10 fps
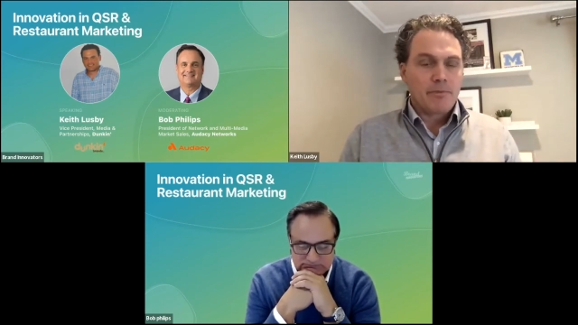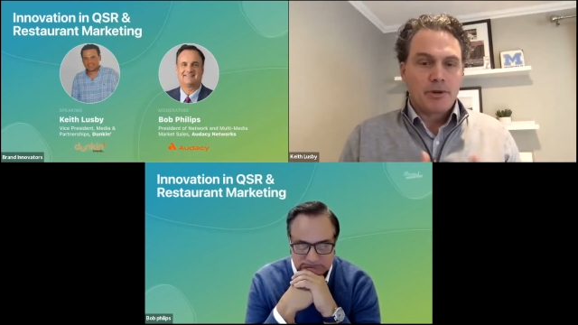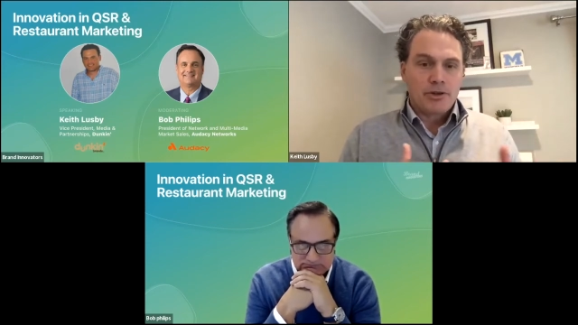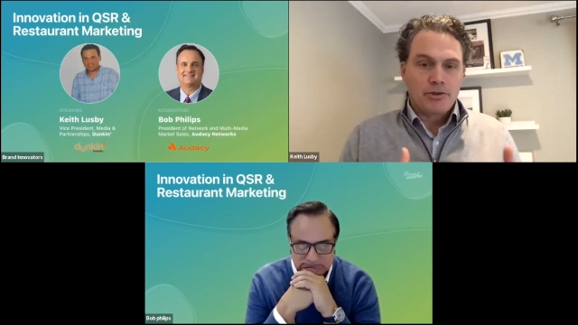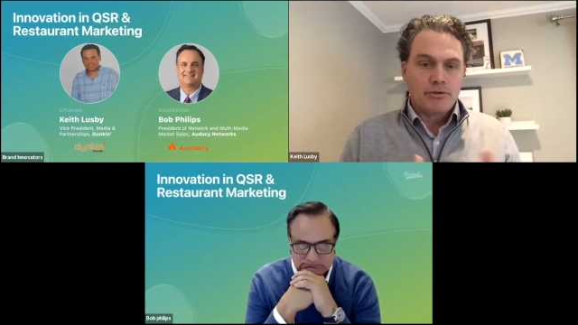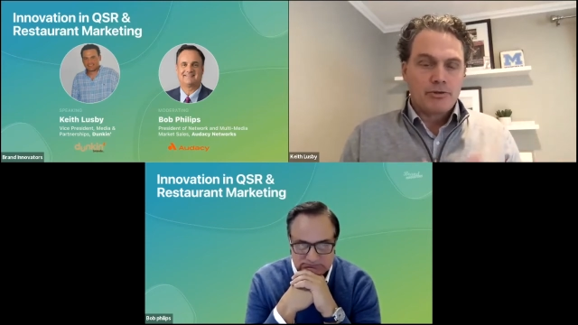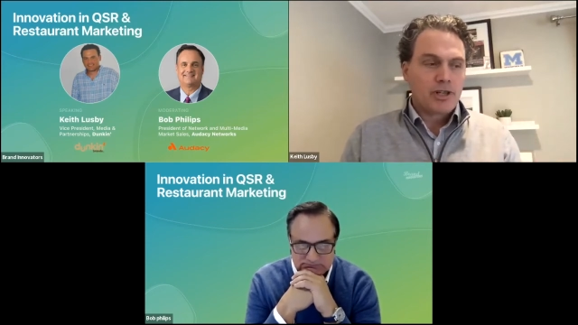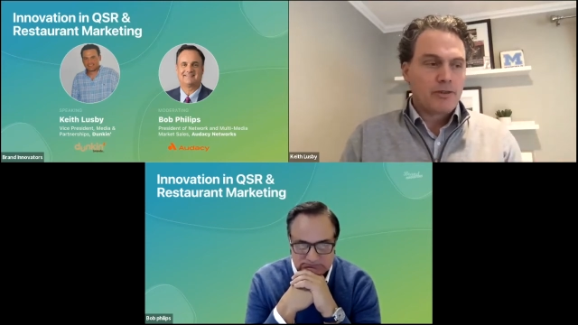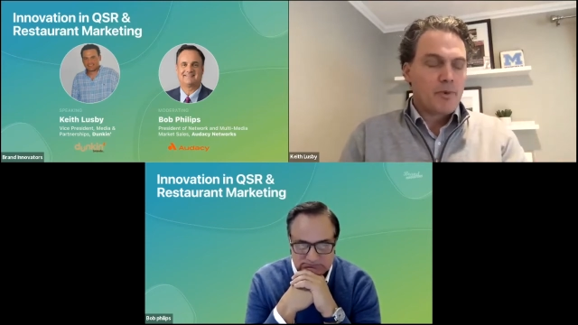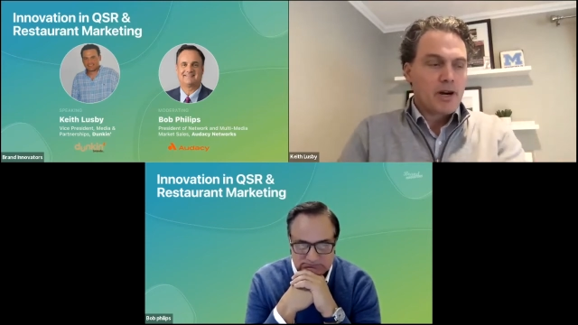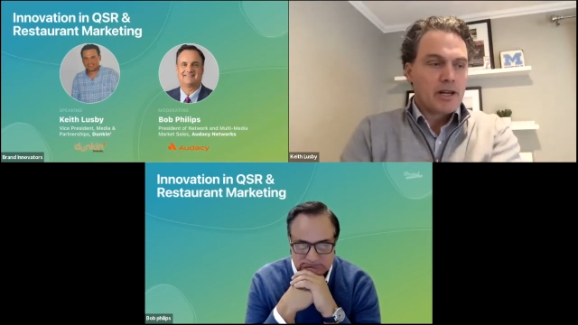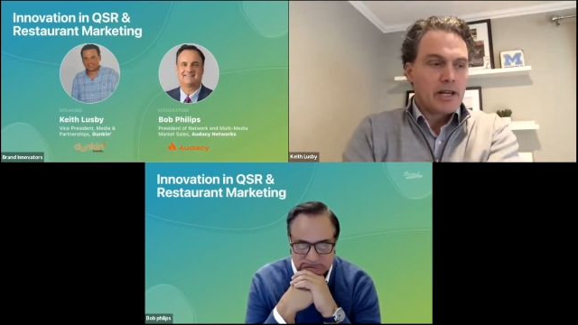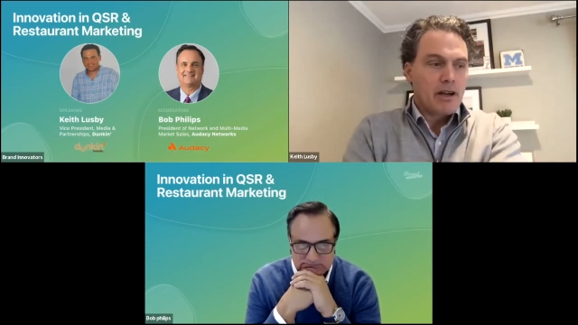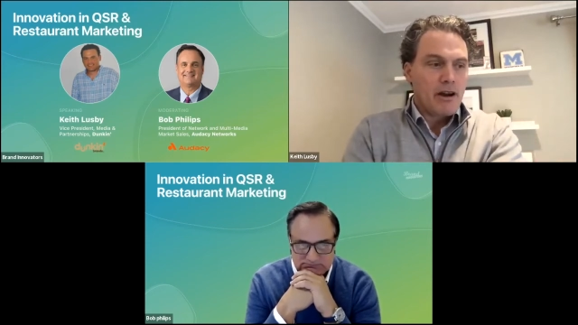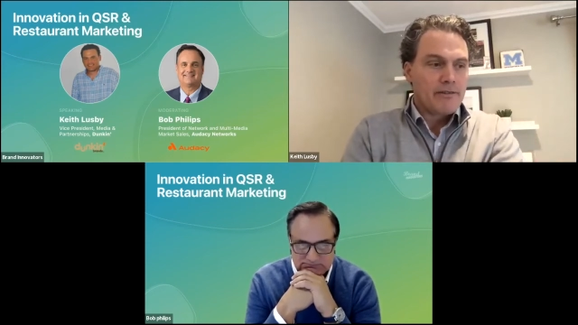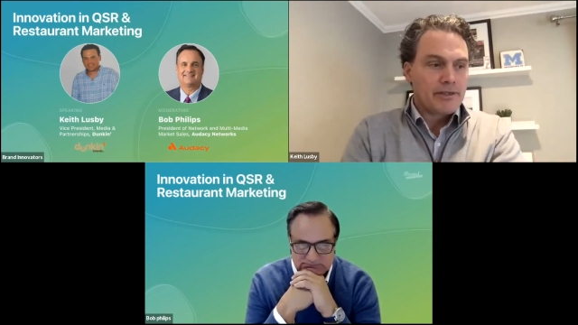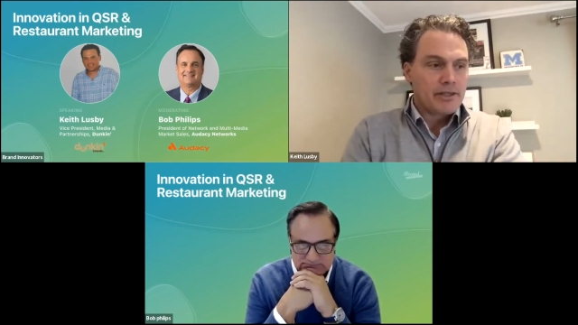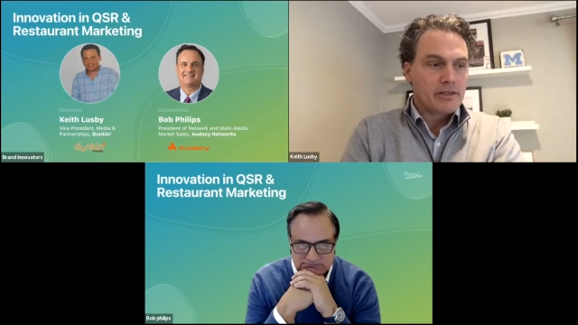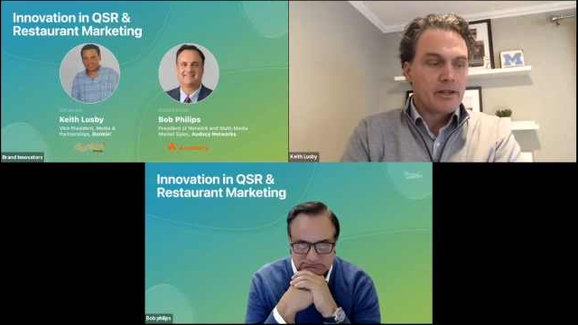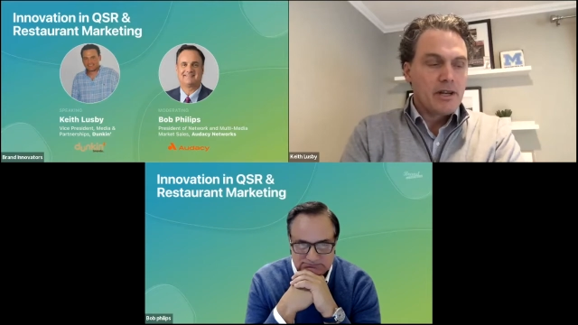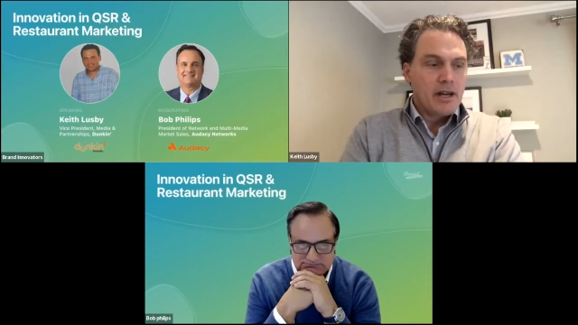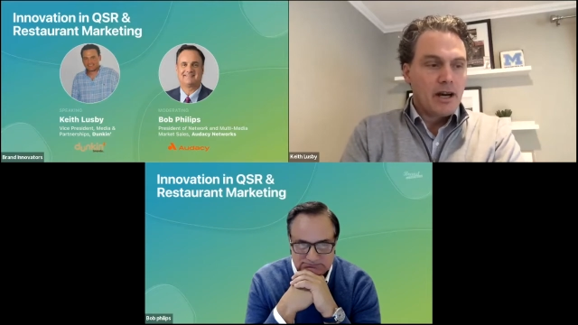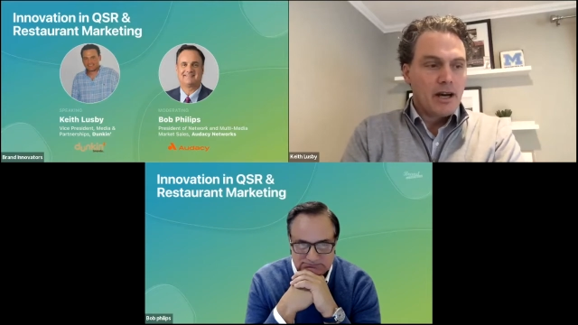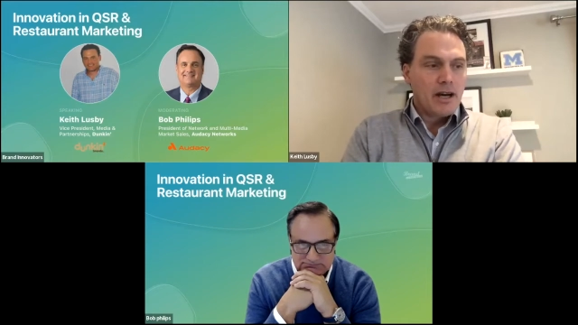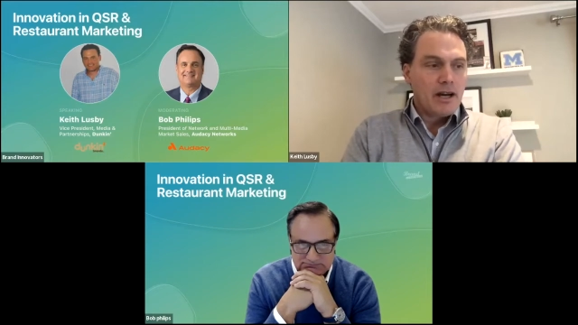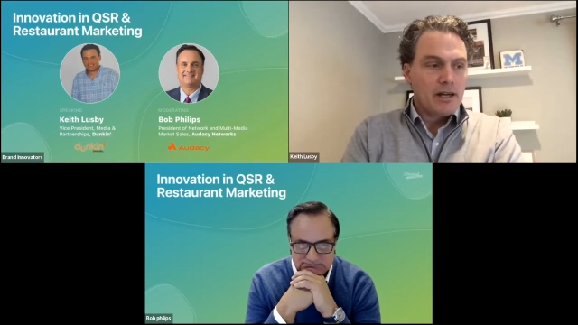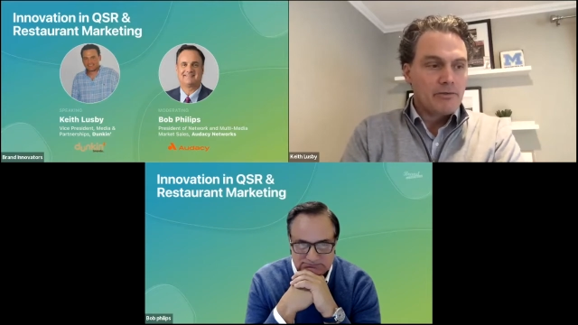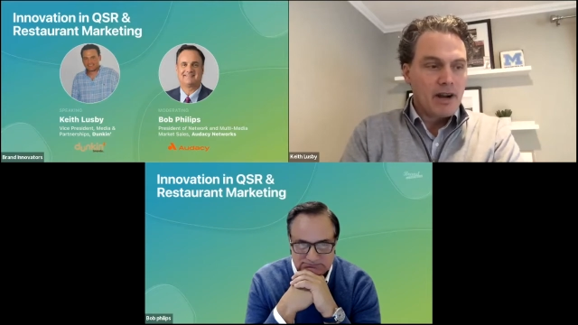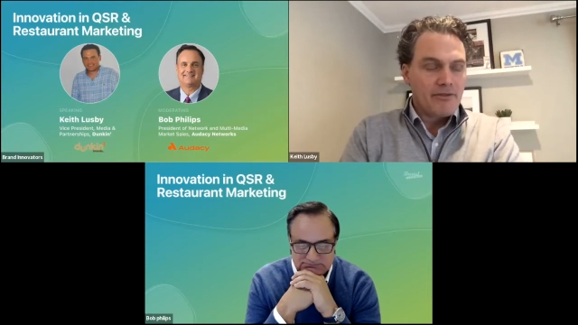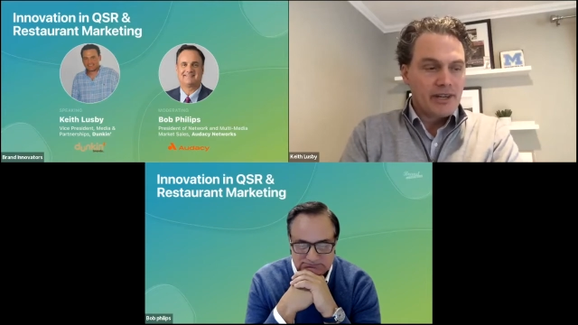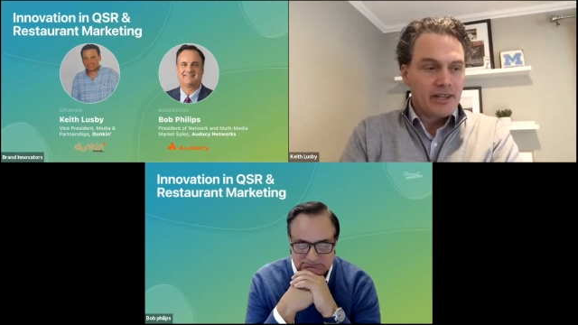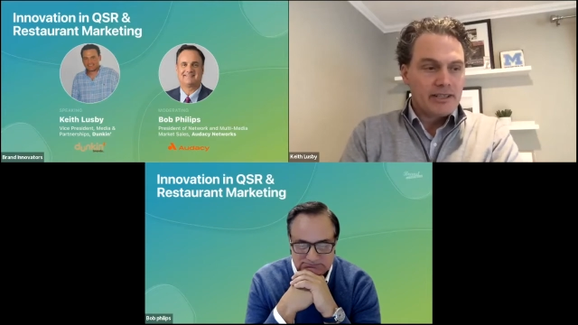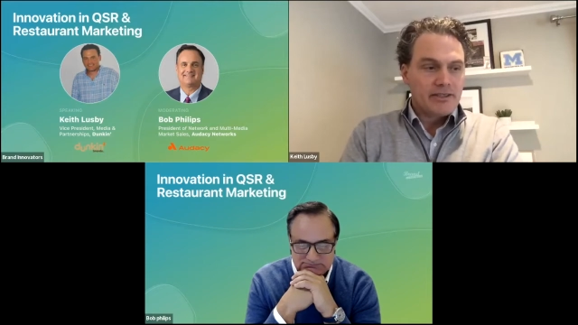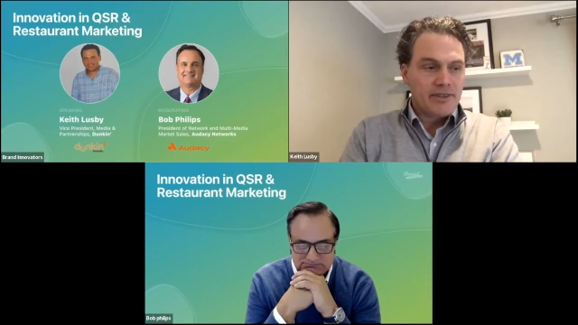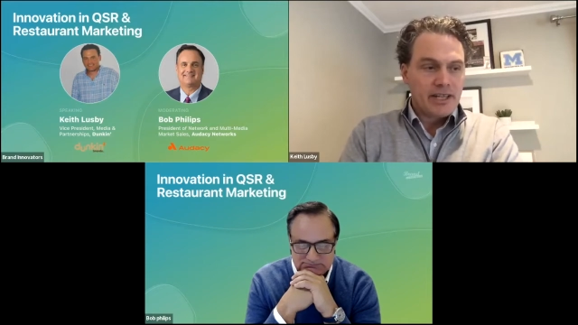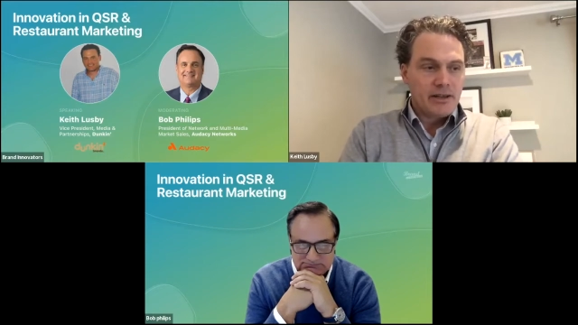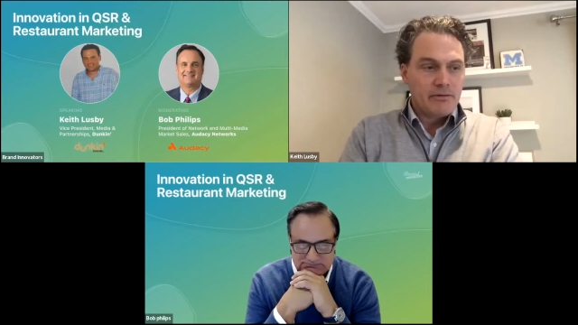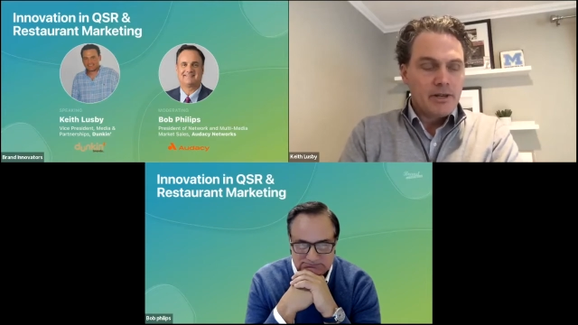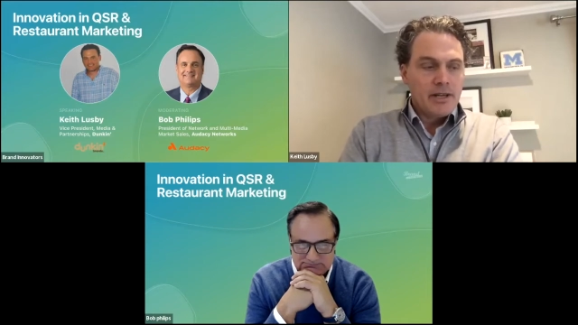Speaker 1: a new chief marketing officer, uh, and Rafael Acevedo.